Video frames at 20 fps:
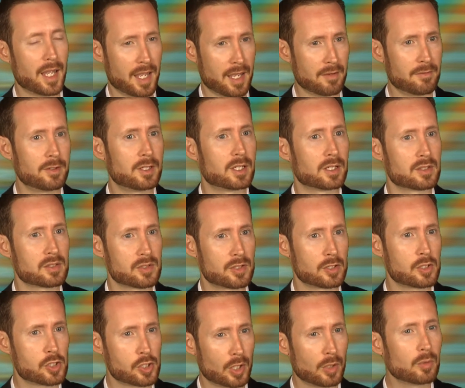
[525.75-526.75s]
evidence
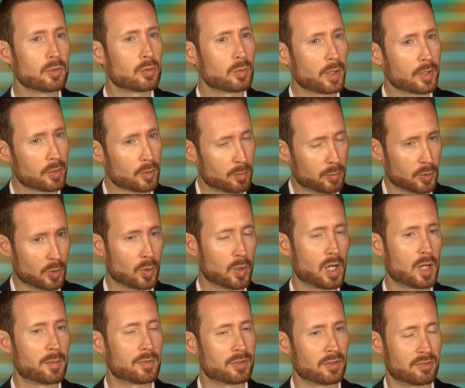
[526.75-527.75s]
that shows whether a
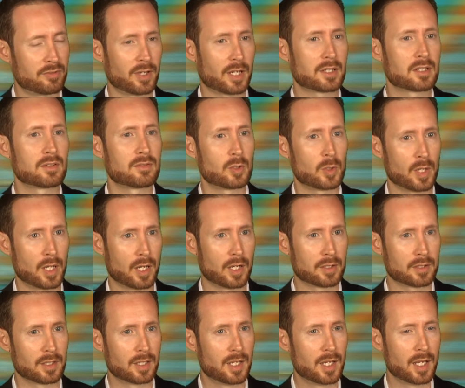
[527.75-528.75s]
program is effective or not.